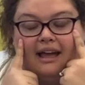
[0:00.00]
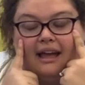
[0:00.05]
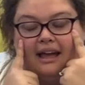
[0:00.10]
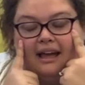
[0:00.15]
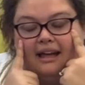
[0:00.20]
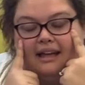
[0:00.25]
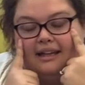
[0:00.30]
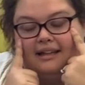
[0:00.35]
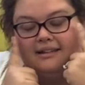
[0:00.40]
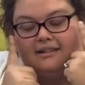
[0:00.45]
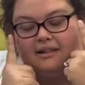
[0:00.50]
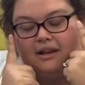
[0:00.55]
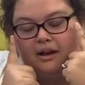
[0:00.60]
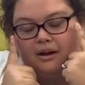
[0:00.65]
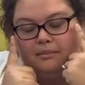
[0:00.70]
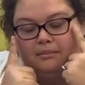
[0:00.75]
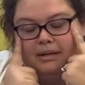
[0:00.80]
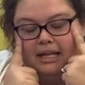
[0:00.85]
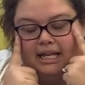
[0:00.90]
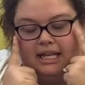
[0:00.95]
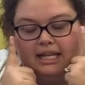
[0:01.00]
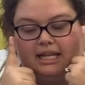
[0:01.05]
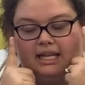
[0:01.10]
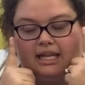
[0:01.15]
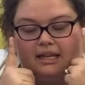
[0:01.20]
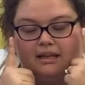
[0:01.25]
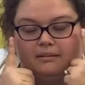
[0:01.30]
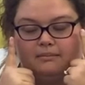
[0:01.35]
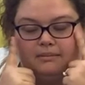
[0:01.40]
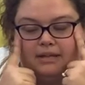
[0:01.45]
eyes are
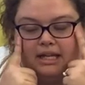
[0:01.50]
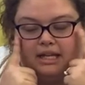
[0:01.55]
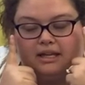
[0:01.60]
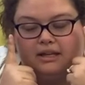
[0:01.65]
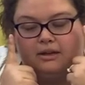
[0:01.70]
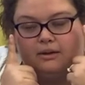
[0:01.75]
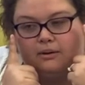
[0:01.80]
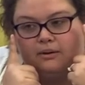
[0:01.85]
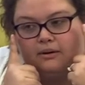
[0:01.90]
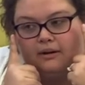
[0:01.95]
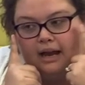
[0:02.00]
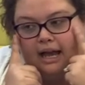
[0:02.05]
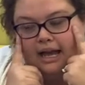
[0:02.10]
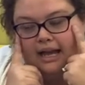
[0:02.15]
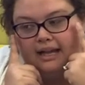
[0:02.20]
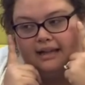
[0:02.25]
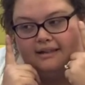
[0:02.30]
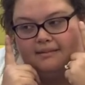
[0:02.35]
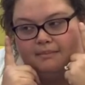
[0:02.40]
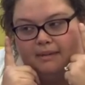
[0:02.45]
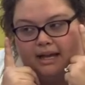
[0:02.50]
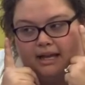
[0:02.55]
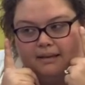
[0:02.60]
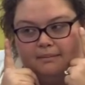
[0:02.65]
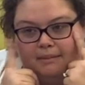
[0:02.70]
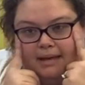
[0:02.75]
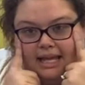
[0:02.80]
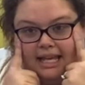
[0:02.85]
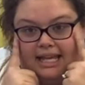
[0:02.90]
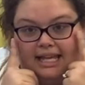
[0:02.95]
blinking. Blink your eyes, my
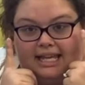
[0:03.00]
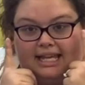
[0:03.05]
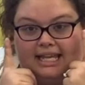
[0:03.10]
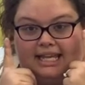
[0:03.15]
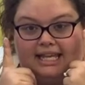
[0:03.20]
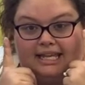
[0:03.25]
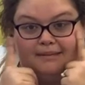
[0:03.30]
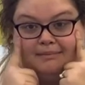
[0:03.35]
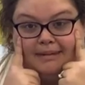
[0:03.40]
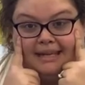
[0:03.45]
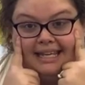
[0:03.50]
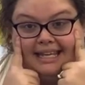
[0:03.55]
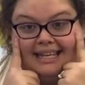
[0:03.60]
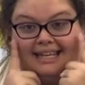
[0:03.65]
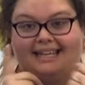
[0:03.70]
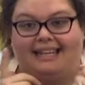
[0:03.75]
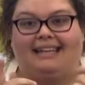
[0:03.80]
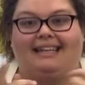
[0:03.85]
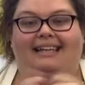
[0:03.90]
baby.